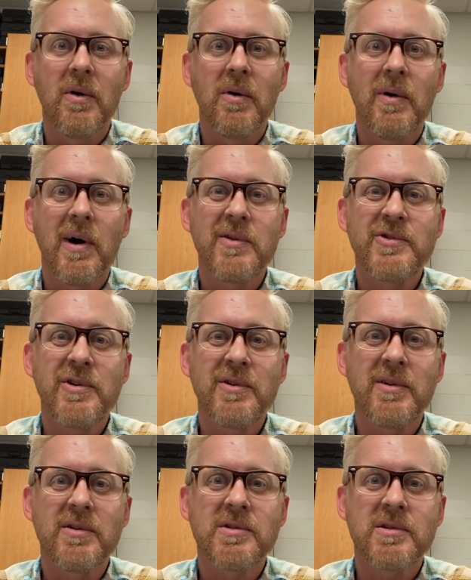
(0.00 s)
How's your
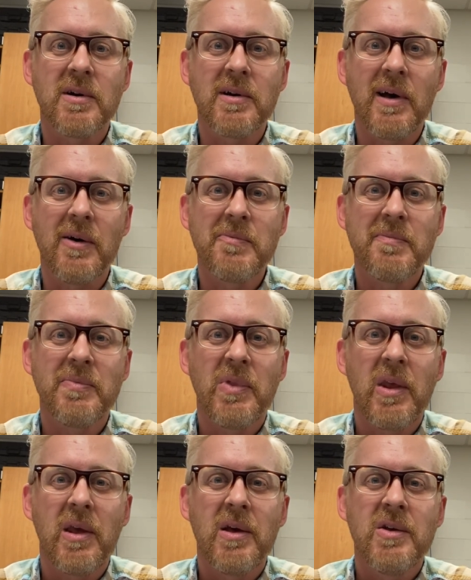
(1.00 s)
year starting out?
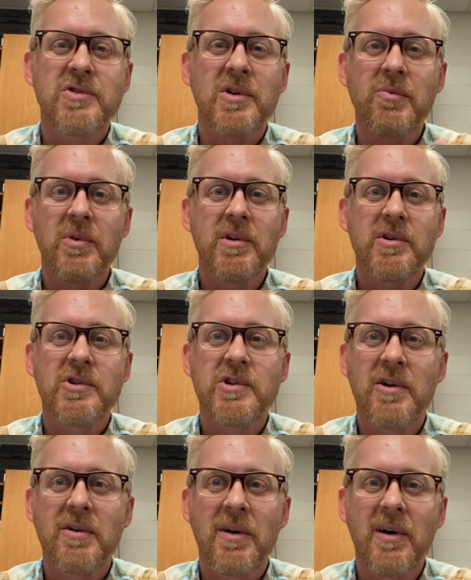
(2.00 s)
So I wanted to
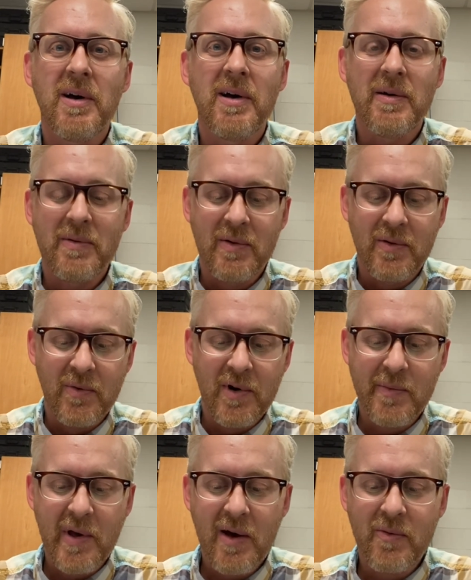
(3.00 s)
share where I'm
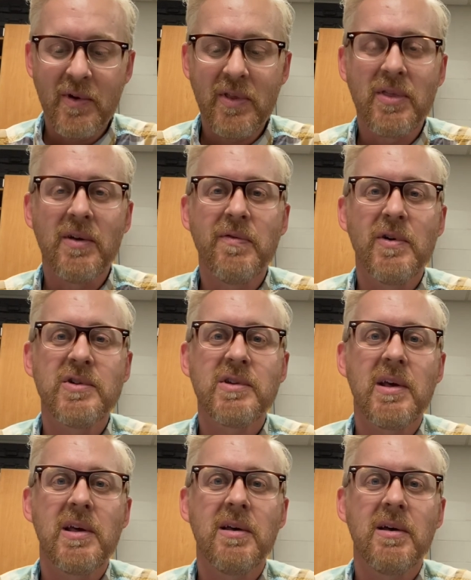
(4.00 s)
at with the first
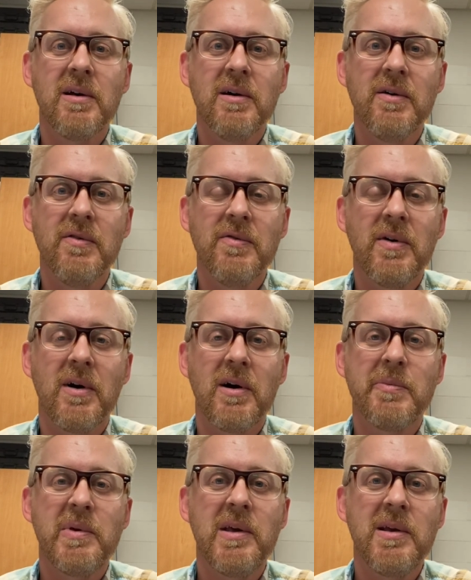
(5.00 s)
day of our
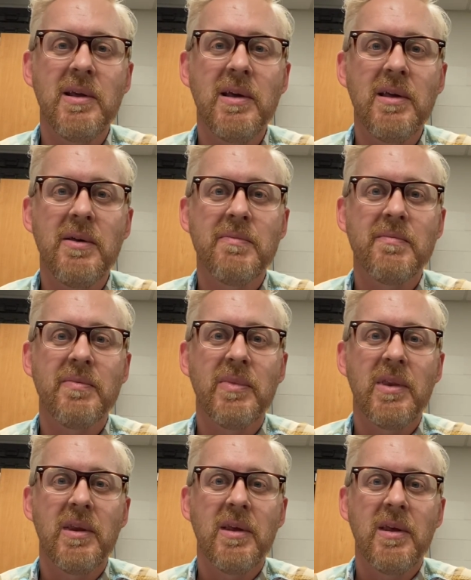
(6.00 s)
PD,
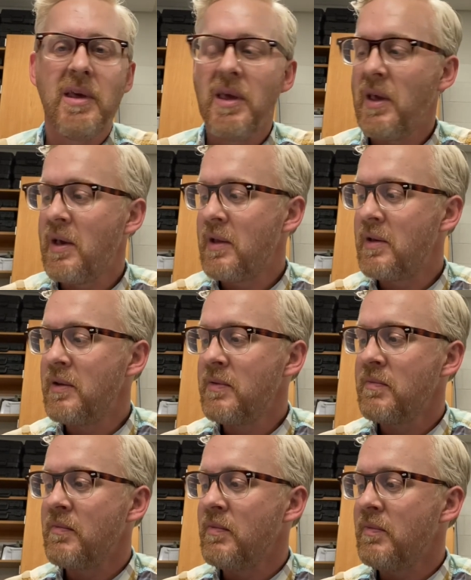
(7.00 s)
and
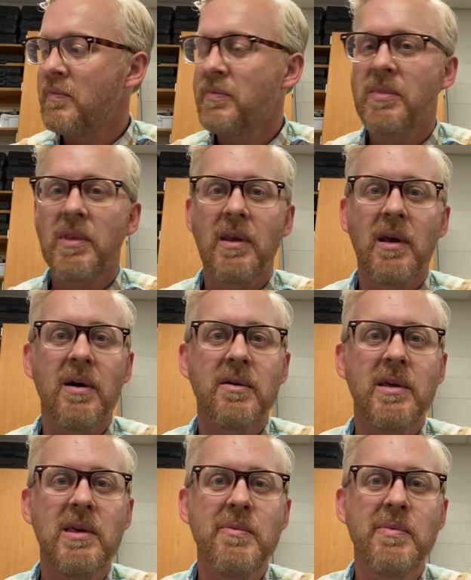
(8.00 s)
I'll
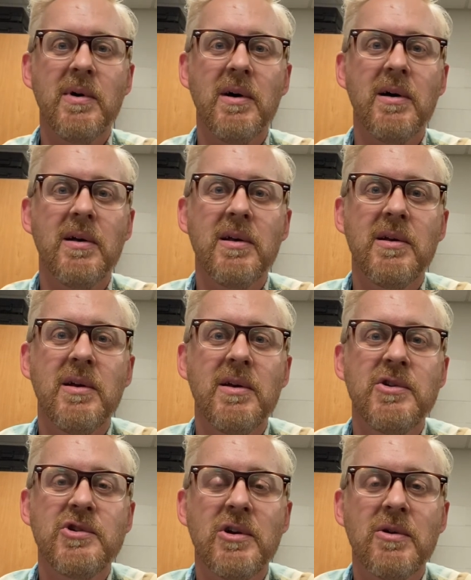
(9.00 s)
keep
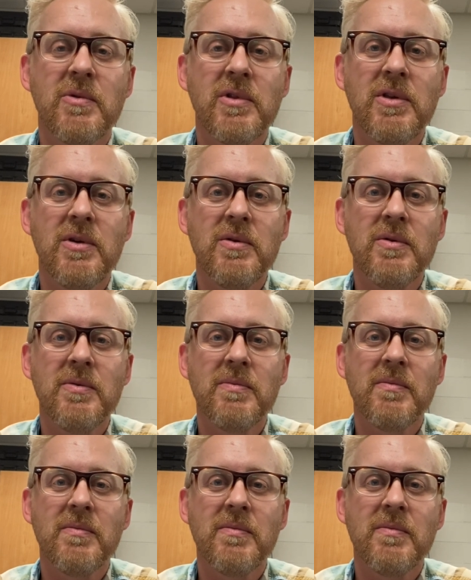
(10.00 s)
sharing with you